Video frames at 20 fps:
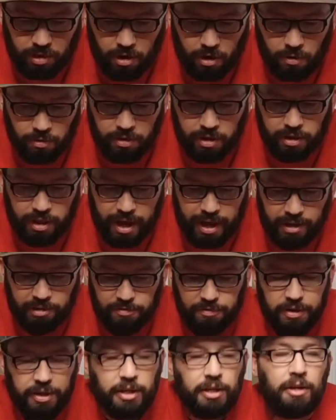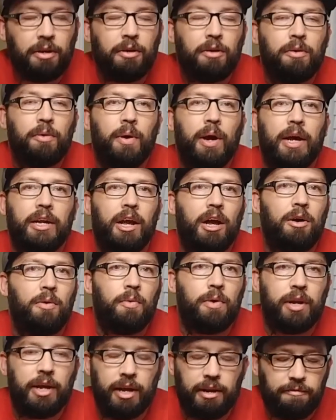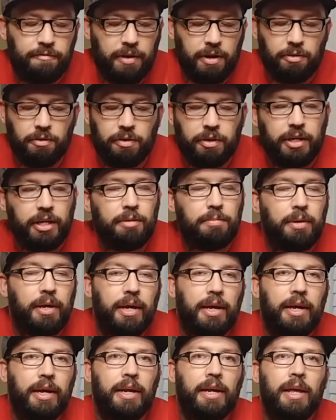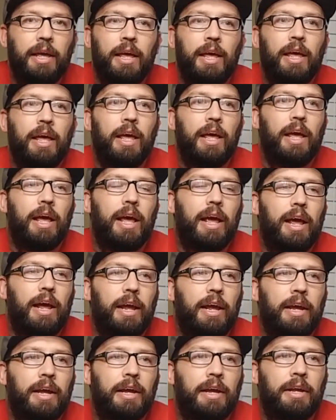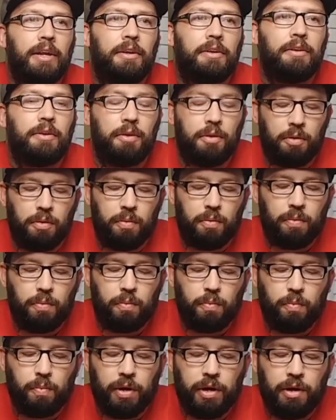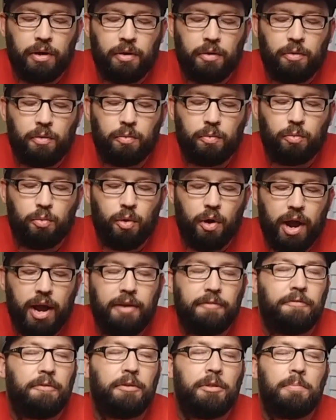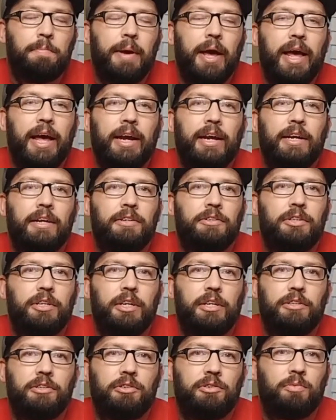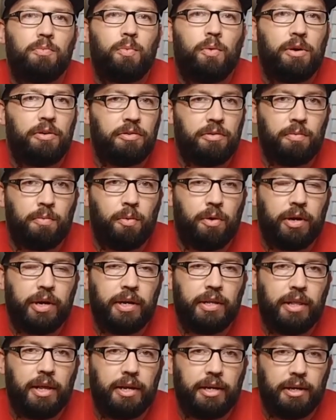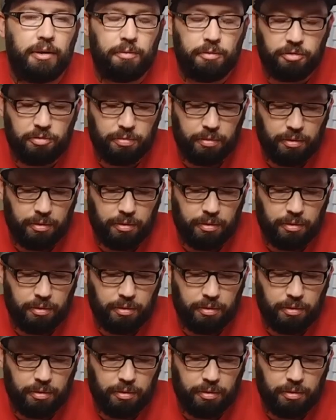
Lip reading: on the last video, I got one I found on eBay, and well, right from the package, it just wasn't working like it was